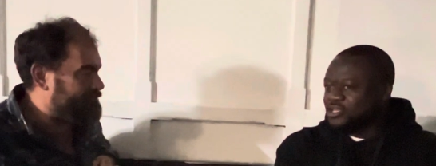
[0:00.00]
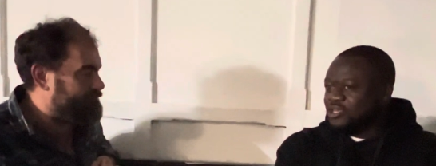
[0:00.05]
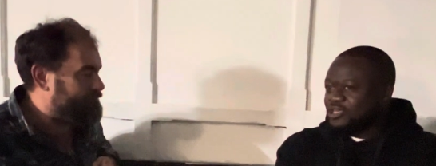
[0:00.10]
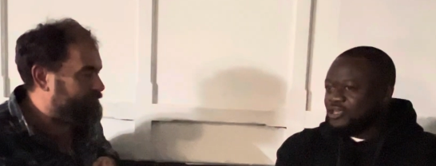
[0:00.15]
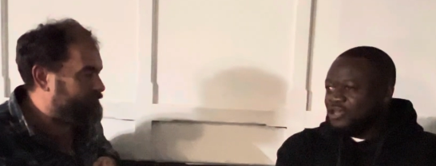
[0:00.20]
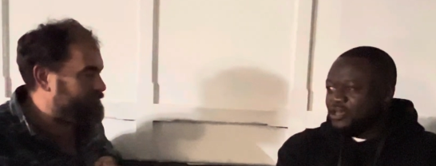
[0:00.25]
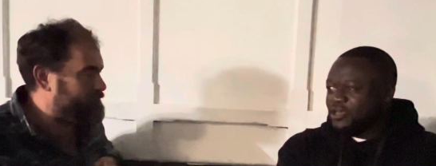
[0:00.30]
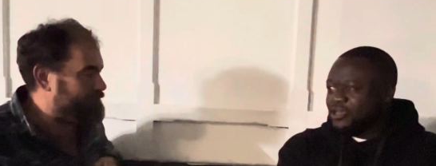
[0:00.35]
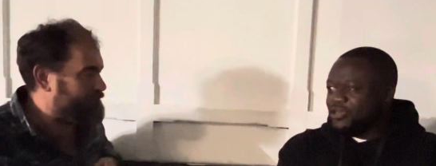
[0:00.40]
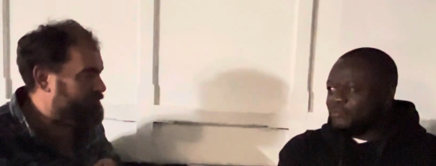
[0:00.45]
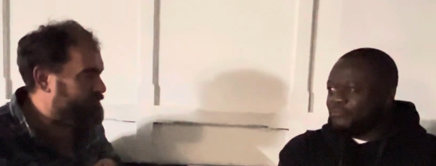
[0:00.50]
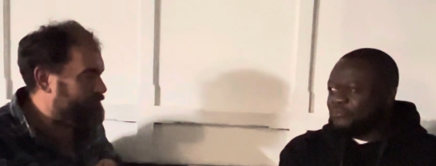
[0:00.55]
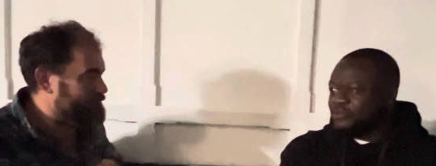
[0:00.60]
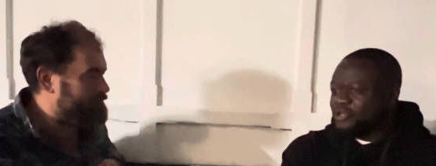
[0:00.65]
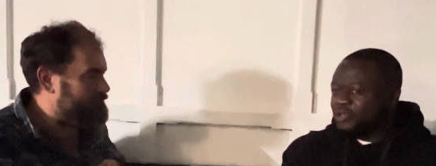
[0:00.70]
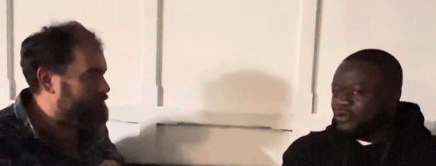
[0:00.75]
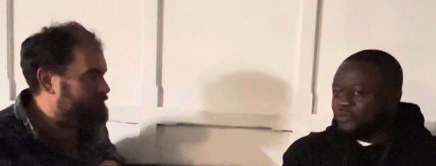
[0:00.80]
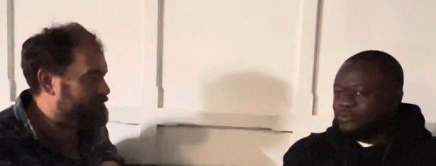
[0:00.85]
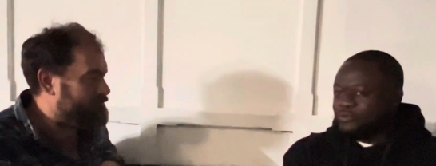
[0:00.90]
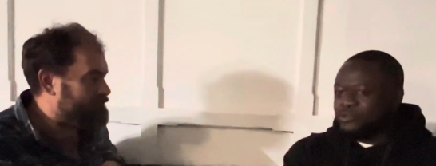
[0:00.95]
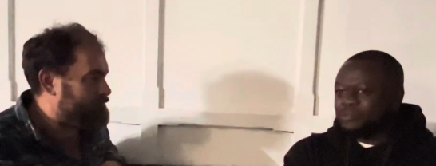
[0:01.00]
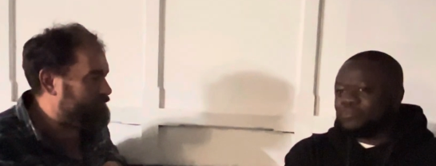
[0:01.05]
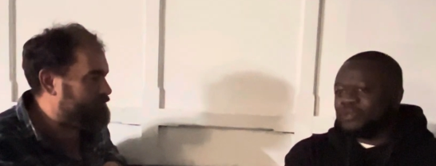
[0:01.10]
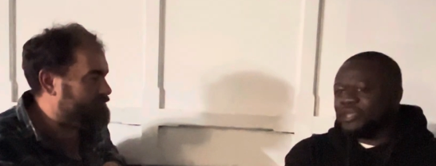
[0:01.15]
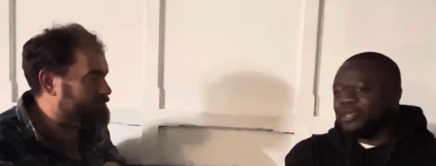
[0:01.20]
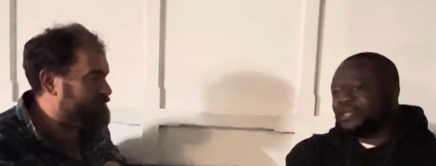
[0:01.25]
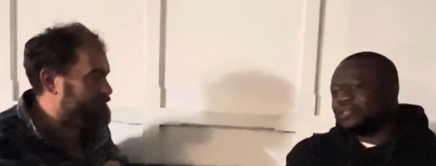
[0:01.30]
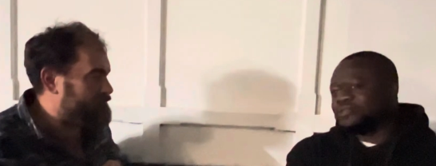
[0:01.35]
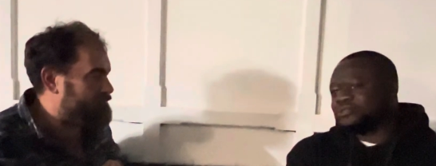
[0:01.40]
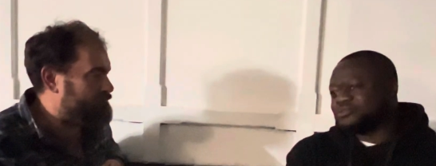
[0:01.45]
Speaker 1: Um, you know, with the
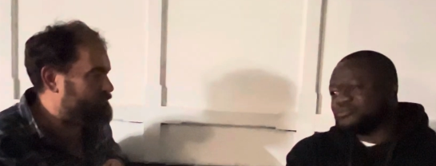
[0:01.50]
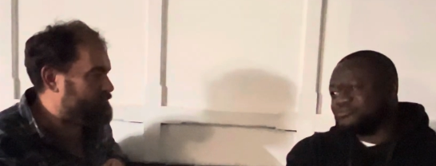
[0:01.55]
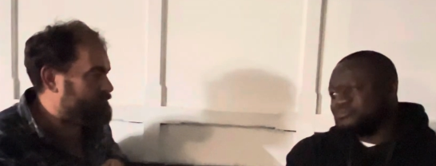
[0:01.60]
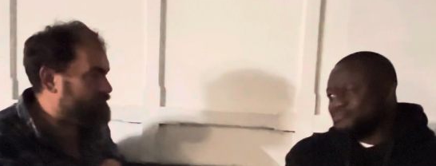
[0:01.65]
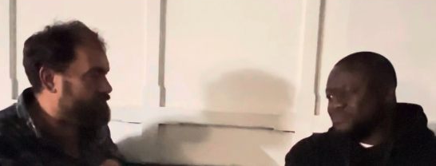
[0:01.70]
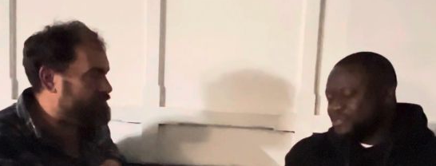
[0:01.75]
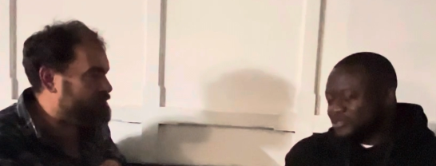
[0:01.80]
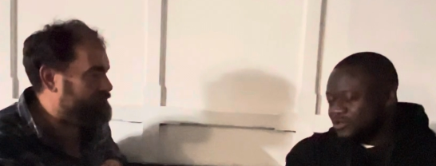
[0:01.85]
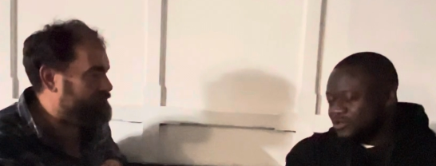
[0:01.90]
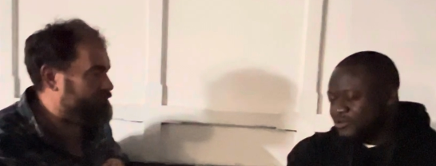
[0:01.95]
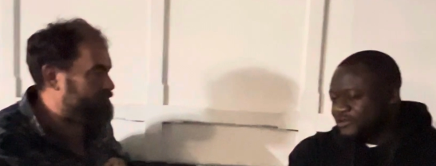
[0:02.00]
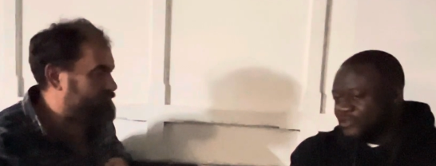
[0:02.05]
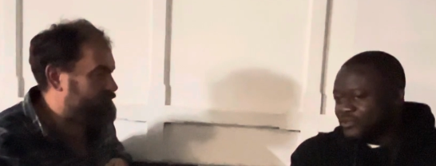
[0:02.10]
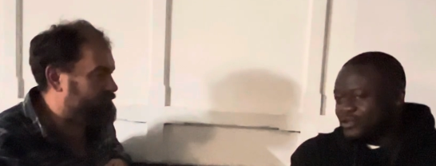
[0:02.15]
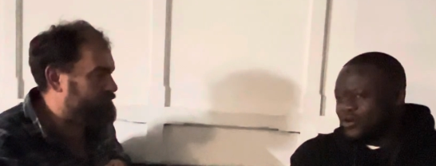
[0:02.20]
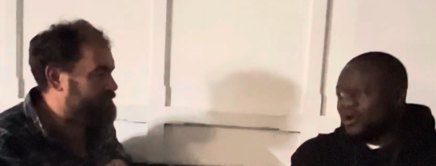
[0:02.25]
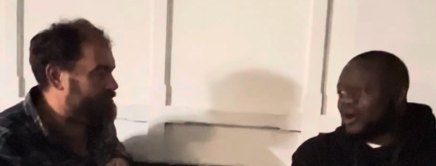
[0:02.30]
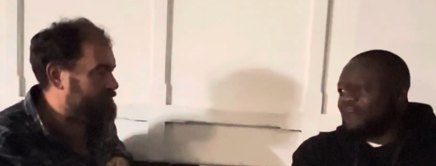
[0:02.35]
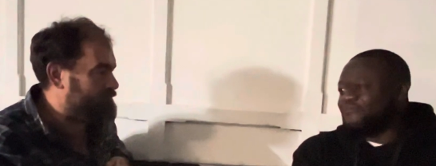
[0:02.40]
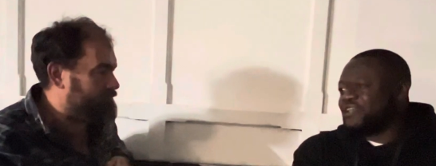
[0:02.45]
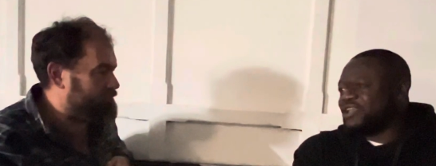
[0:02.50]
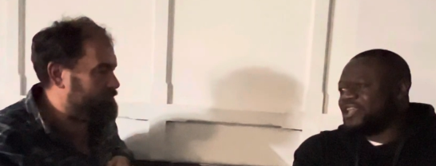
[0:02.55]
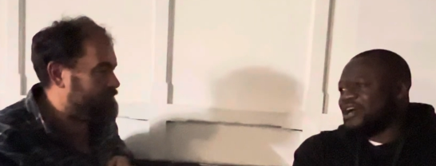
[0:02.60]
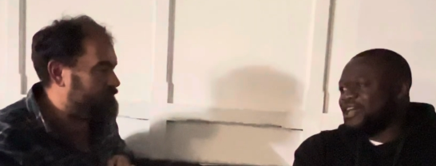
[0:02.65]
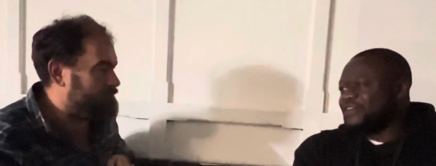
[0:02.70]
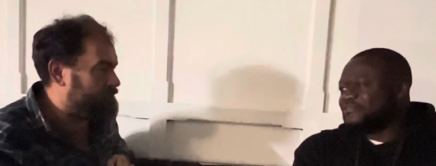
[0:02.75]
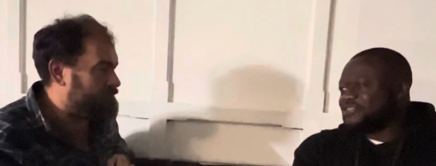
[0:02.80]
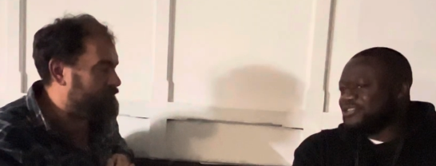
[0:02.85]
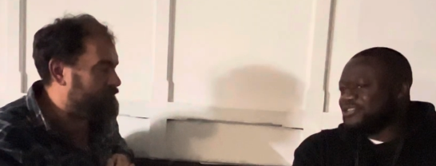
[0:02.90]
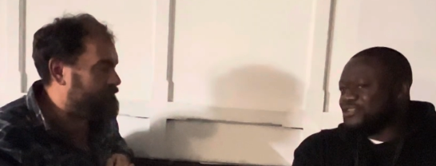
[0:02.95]
players, uh, other
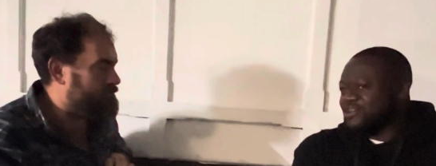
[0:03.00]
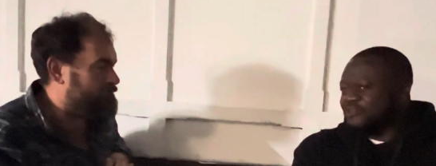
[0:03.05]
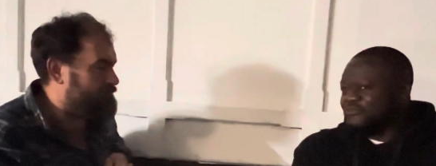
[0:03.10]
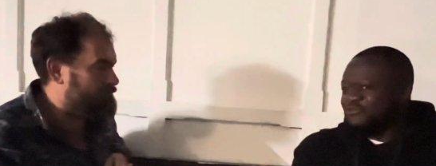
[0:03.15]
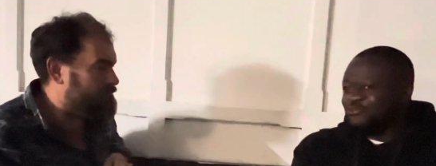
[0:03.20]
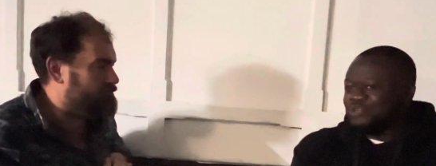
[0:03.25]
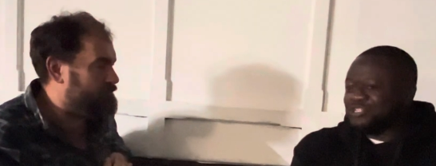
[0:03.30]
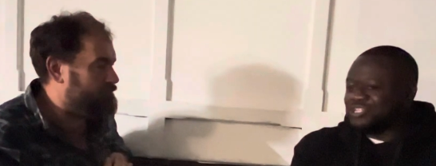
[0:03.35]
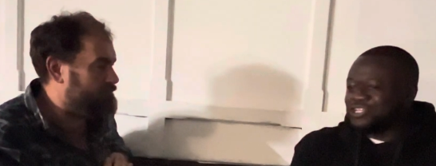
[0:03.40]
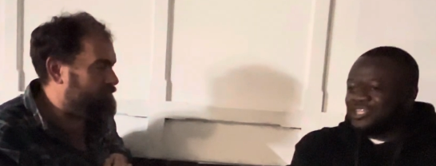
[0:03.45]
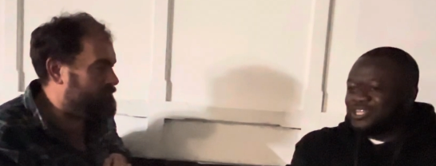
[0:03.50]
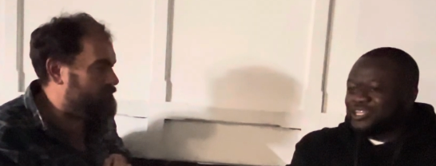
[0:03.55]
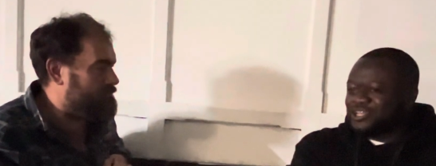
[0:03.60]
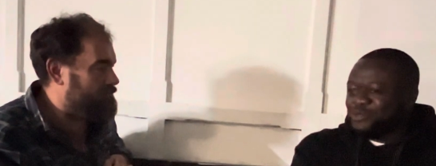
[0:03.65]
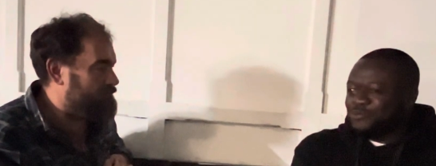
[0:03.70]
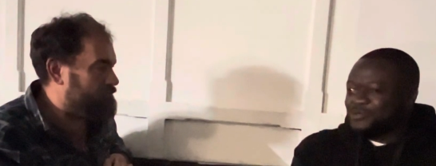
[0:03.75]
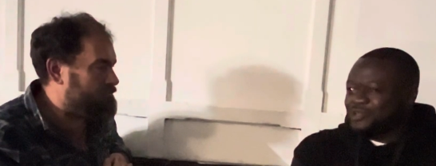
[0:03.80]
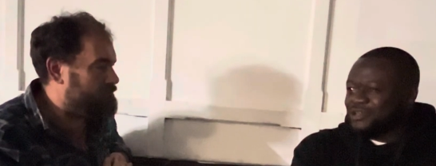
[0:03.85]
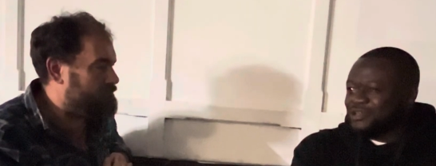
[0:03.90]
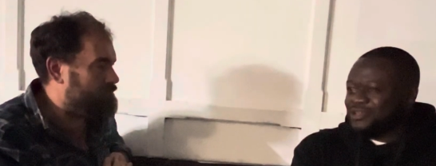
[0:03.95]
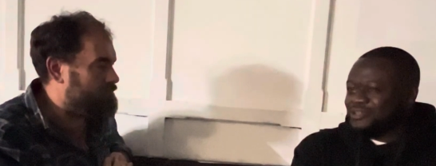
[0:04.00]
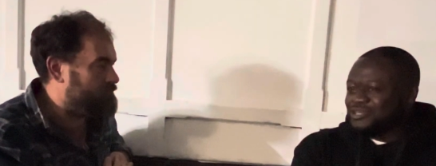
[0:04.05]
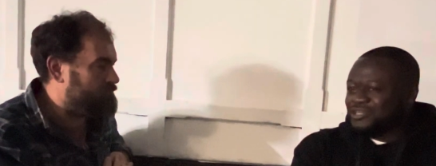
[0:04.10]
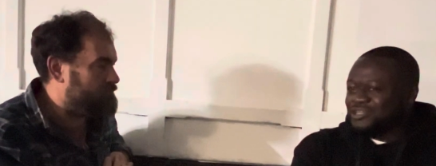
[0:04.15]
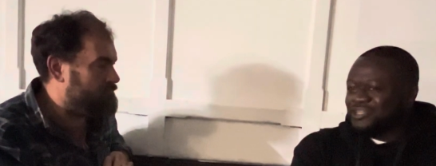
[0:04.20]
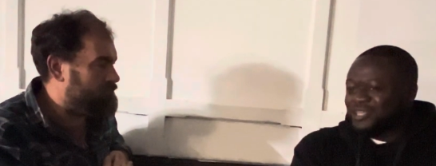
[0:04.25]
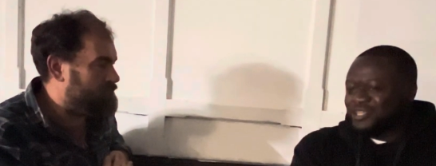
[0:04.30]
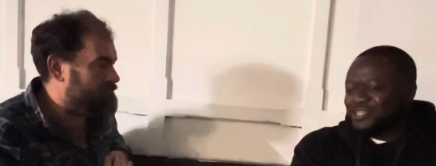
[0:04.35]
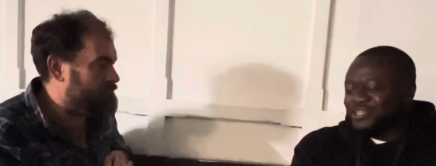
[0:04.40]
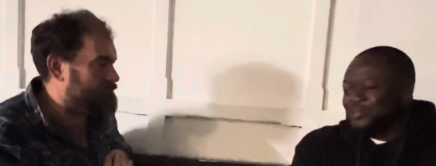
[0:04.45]
lives. You know, unfortunately, you
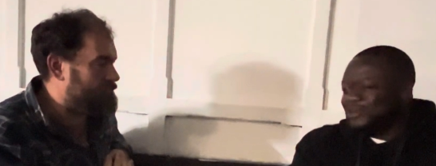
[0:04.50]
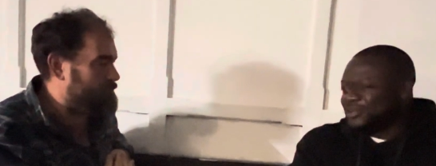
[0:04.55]
know,